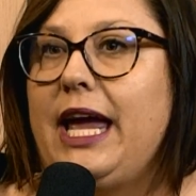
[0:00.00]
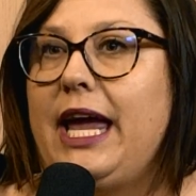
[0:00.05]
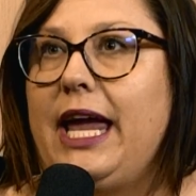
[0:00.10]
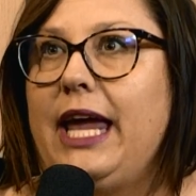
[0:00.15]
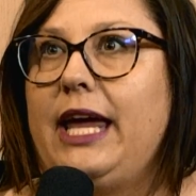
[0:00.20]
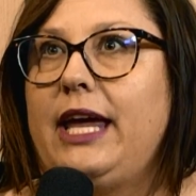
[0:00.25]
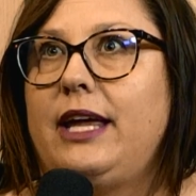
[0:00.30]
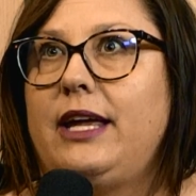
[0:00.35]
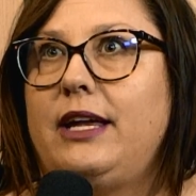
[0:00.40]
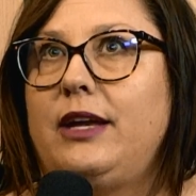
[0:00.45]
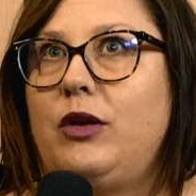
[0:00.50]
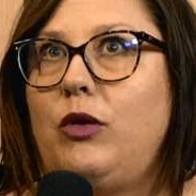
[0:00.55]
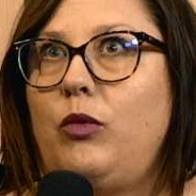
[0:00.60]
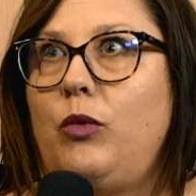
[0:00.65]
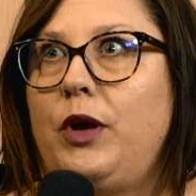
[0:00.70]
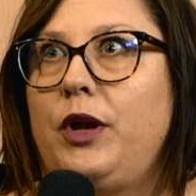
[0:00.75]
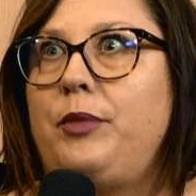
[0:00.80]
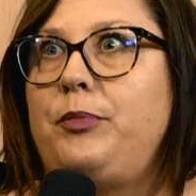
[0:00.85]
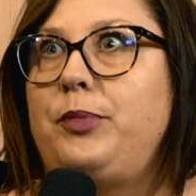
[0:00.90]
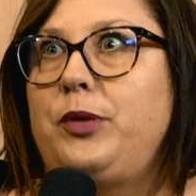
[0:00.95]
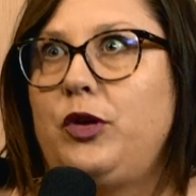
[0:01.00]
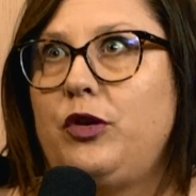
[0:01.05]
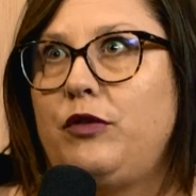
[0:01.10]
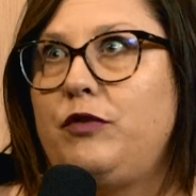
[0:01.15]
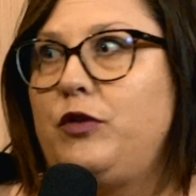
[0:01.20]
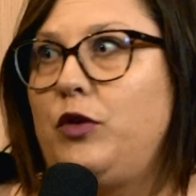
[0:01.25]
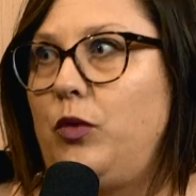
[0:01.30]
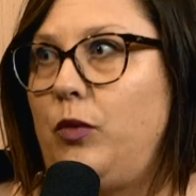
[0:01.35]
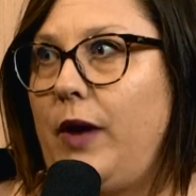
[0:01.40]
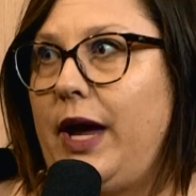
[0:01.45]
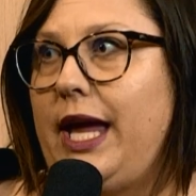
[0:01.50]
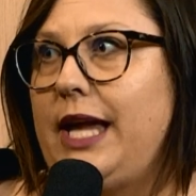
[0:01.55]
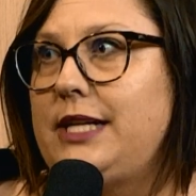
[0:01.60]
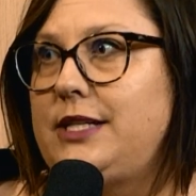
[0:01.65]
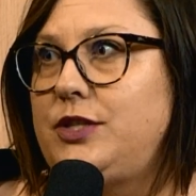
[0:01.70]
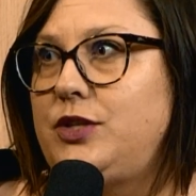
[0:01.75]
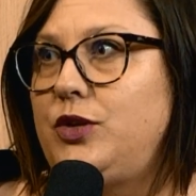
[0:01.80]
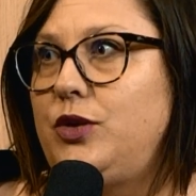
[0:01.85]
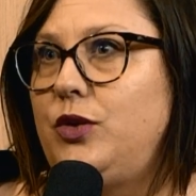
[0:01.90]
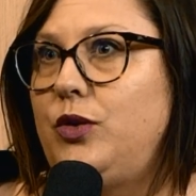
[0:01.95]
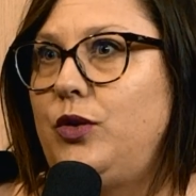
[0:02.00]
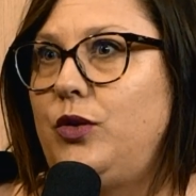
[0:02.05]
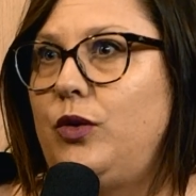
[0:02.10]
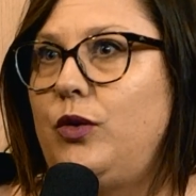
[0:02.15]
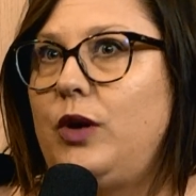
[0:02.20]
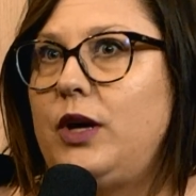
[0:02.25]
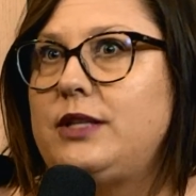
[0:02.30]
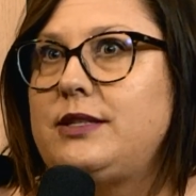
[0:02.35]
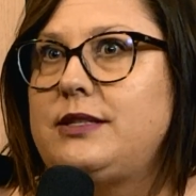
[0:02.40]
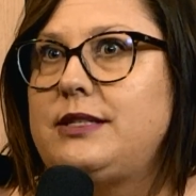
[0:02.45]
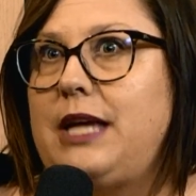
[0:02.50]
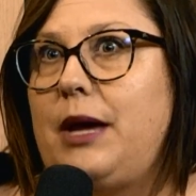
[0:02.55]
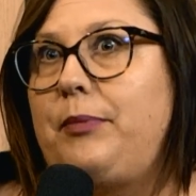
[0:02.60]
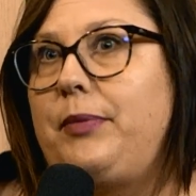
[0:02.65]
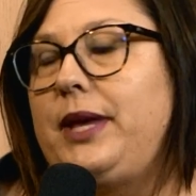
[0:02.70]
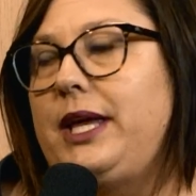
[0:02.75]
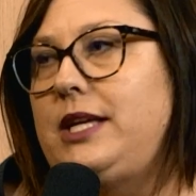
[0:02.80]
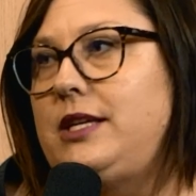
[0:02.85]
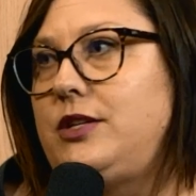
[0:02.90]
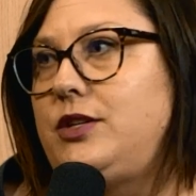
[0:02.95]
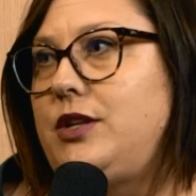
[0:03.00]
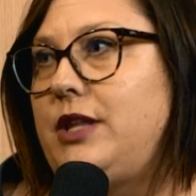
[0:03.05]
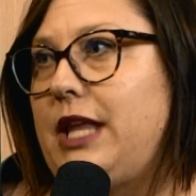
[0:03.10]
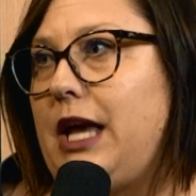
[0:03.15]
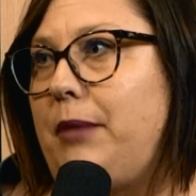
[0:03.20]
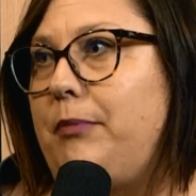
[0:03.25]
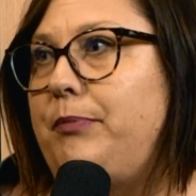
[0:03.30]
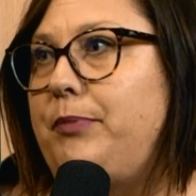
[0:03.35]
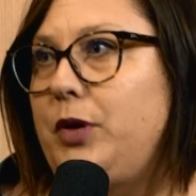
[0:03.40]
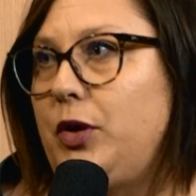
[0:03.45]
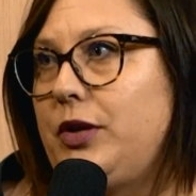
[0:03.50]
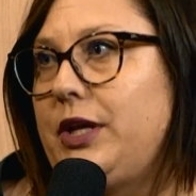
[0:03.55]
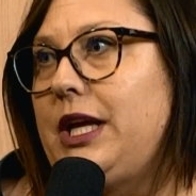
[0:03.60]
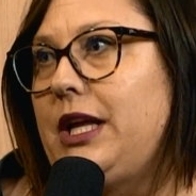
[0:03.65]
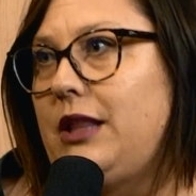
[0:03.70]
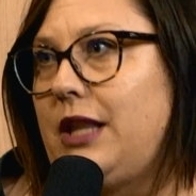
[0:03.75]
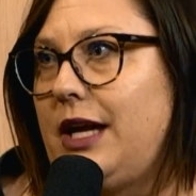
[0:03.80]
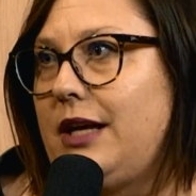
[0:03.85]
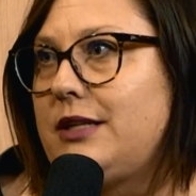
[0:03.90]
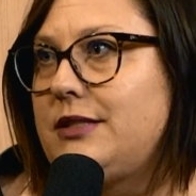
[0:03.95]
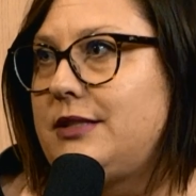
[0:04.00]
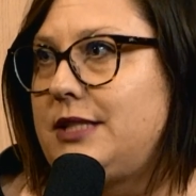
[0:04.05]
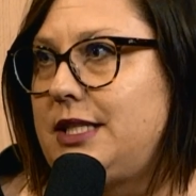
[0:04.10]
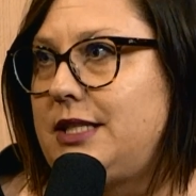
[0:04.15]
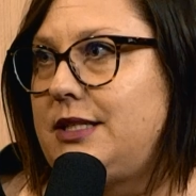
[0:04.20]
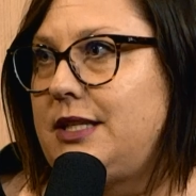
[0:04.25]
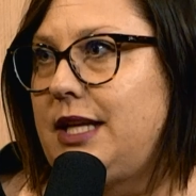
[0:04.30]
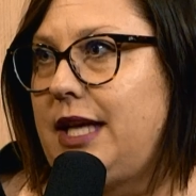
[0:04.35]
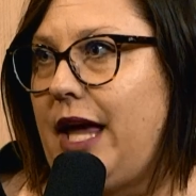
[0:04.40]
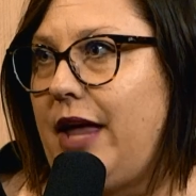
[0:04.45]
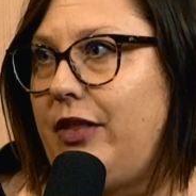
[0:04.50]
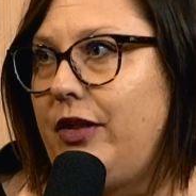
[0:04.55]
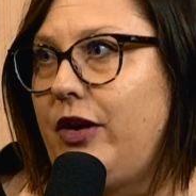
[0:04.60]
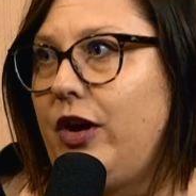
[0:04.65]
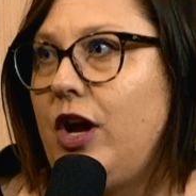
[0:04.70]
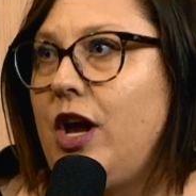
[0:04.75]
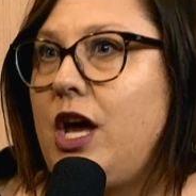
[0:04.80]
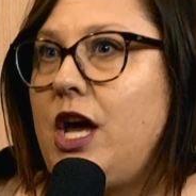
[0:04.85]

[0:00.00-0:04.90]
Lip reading: And what a beautiful way to step into that building legacy together.